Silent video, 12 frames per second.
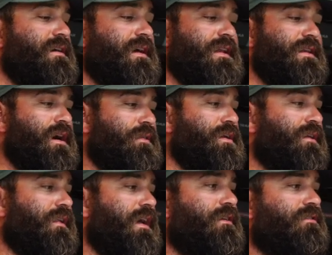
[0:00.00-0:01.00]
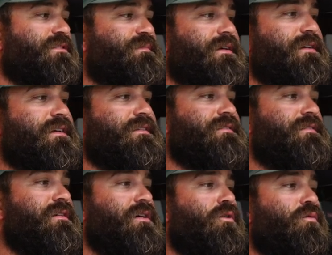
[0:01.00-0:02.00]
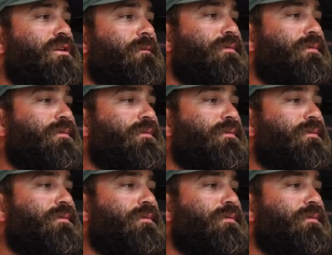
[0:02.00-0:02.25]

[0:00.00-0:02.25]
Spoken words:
and nothing lighter is because when you